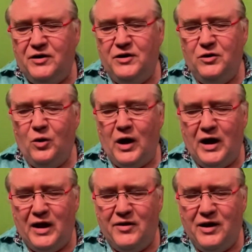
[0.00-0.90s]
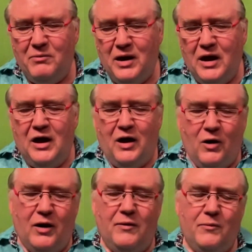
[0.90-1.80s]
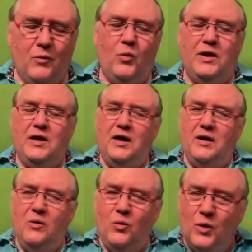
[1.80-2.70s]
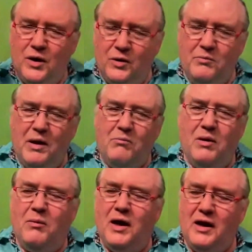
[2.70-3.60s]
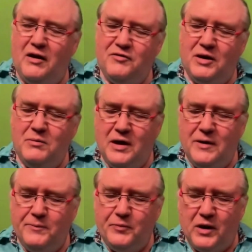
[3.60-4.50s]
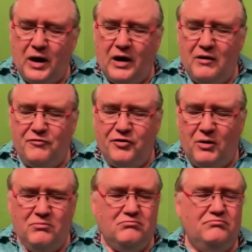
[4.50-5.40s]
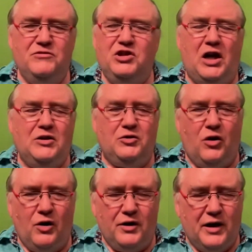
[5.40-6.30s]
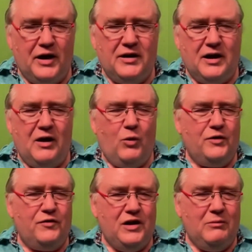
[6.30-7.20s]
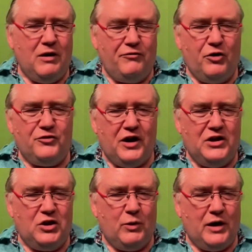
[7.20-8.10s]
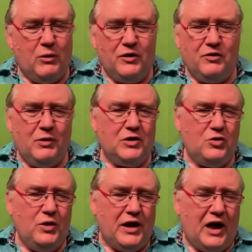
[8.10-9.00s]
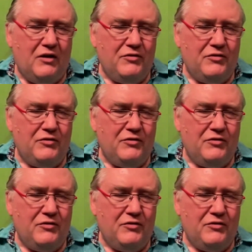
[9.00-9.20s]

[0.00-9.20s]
You know, I had them when I remember my lifetime from childhood on, and I was seeing my first angel when I was about 2.5